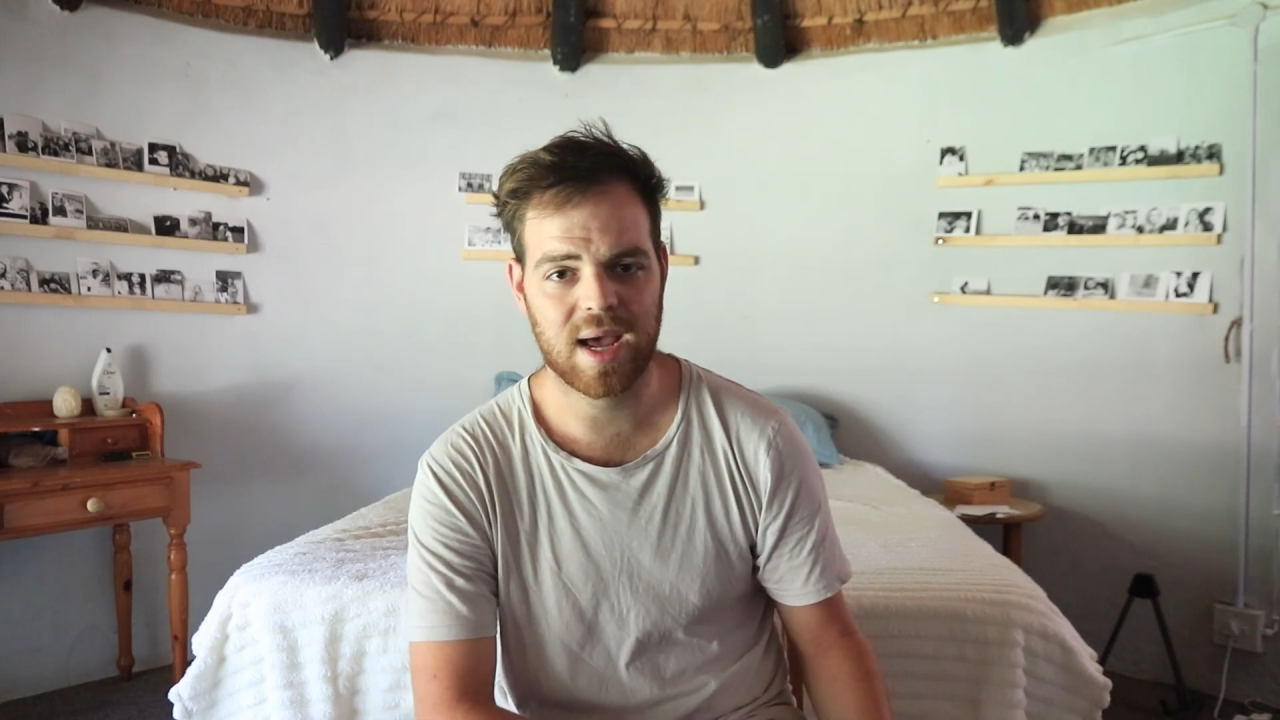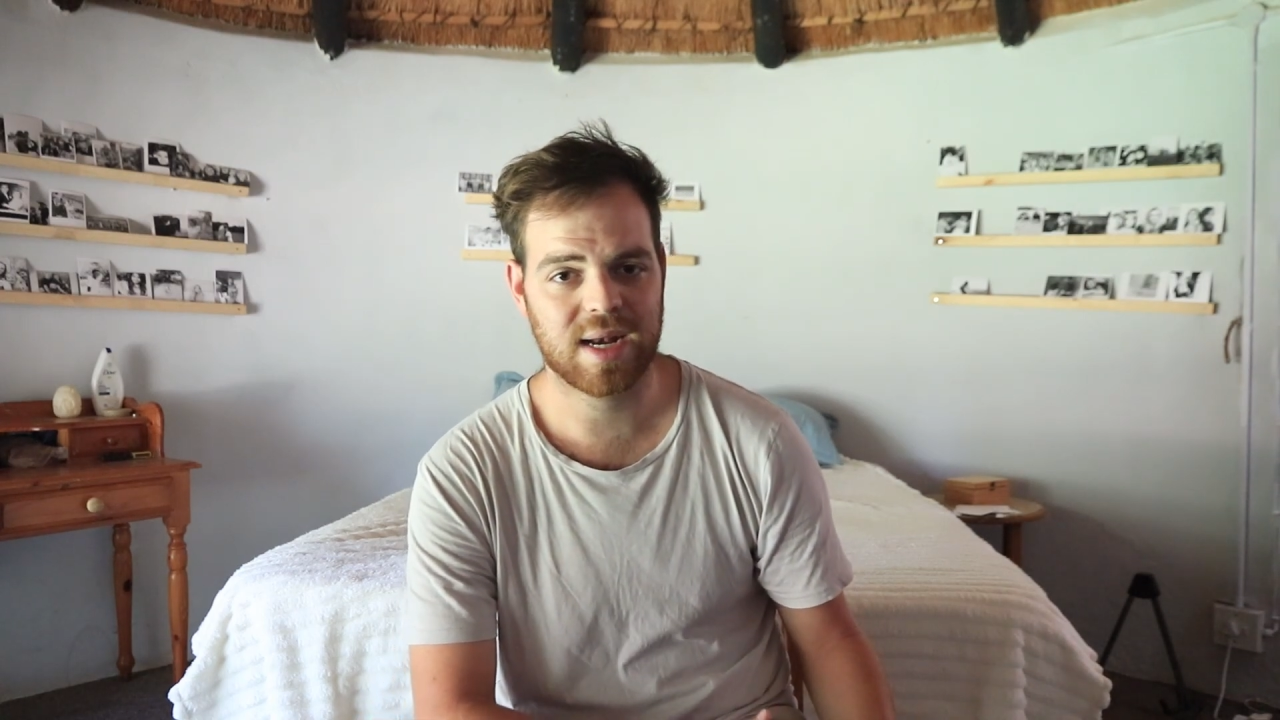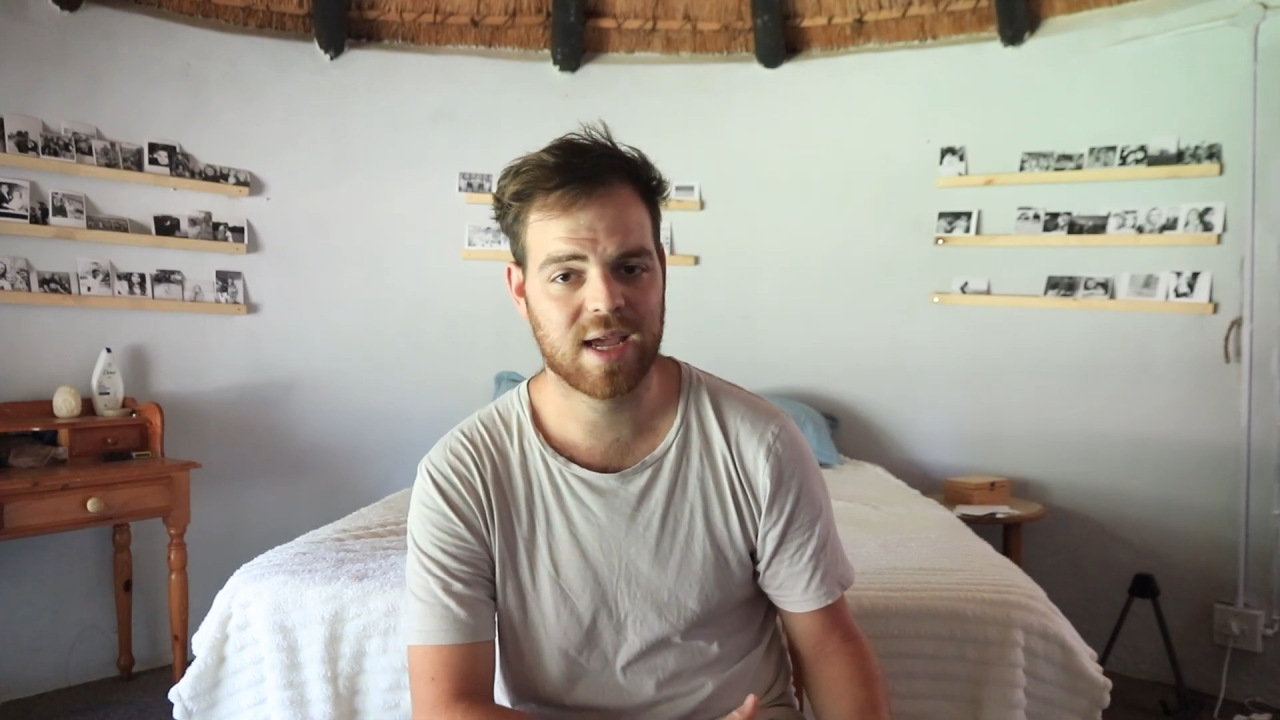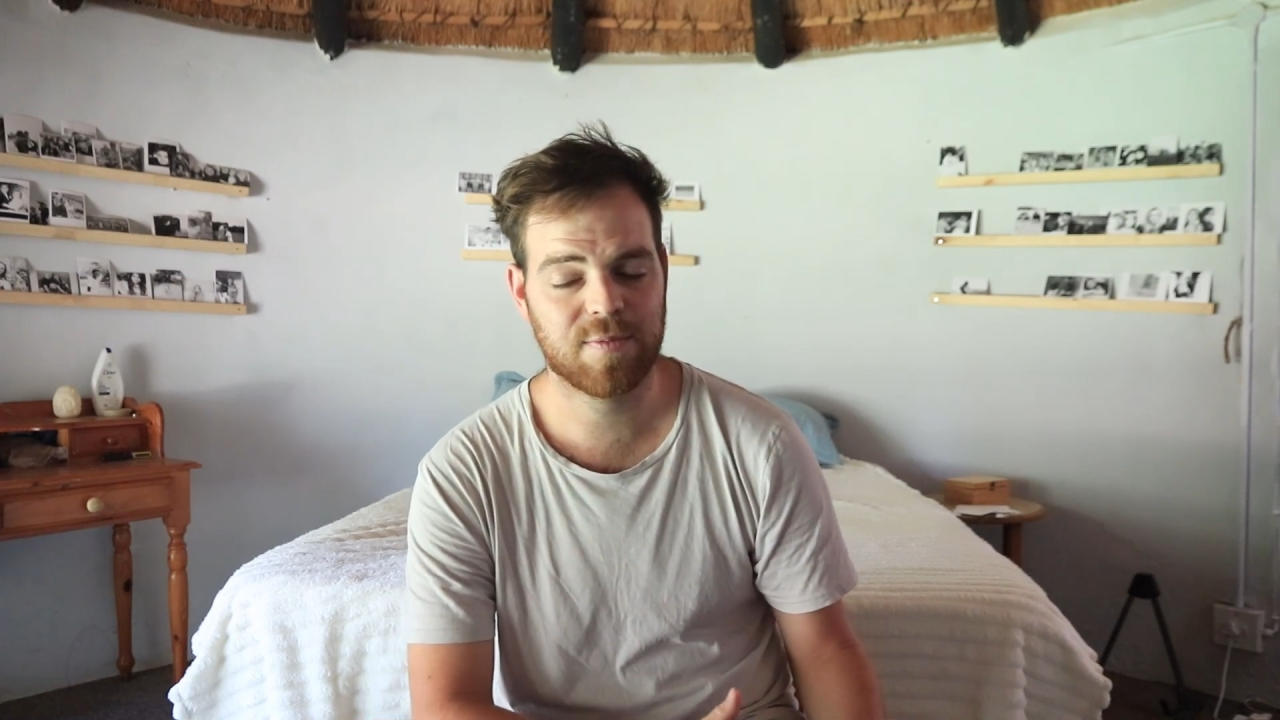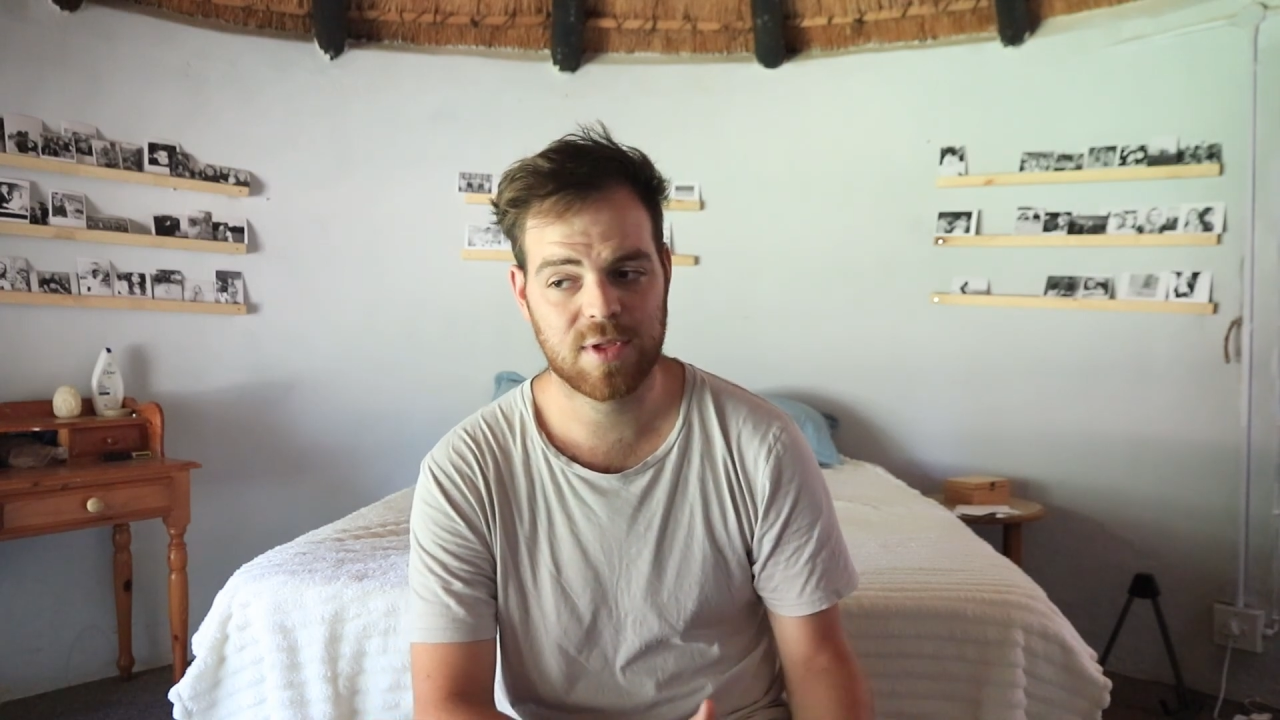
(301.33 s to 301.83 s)

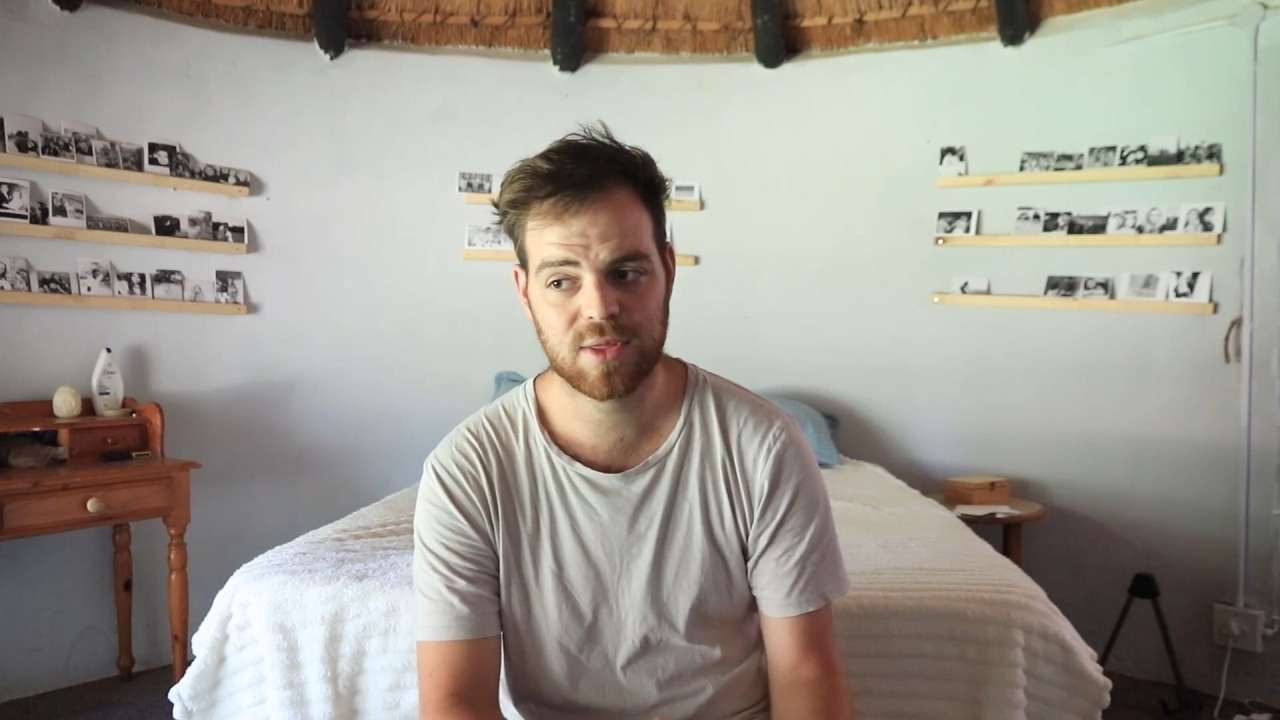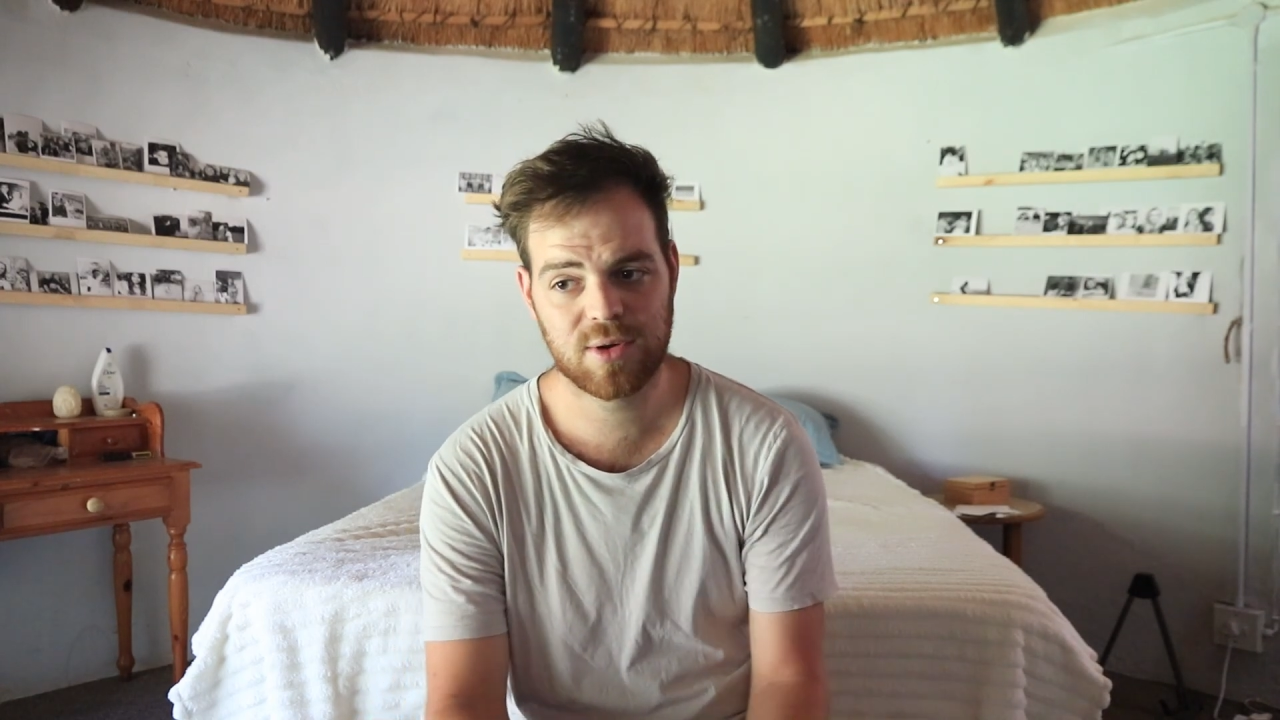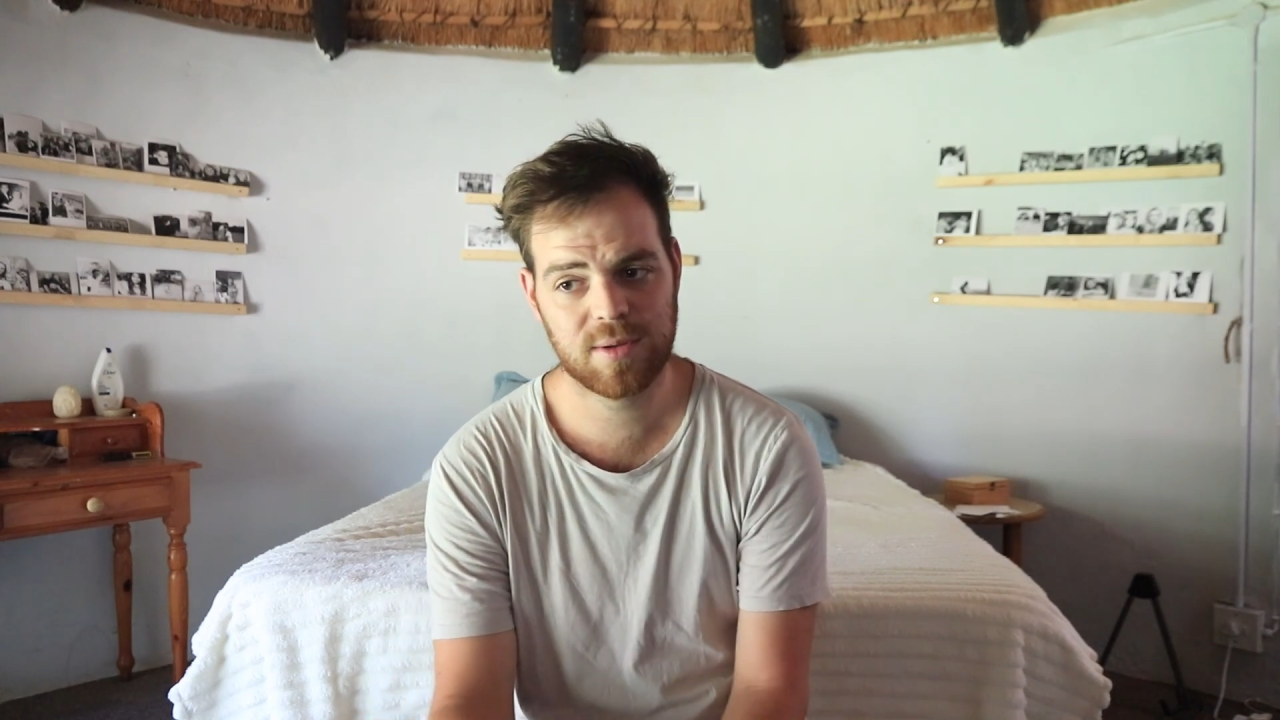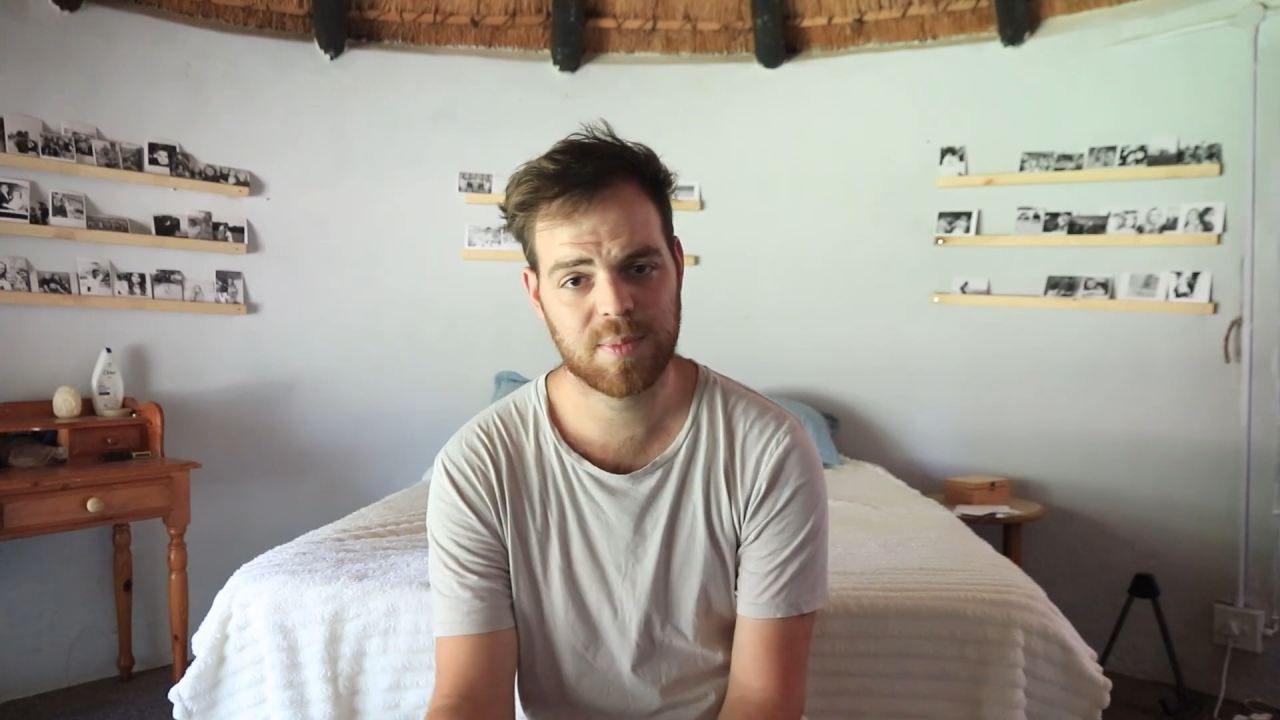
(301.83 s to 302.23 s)
and gave me 3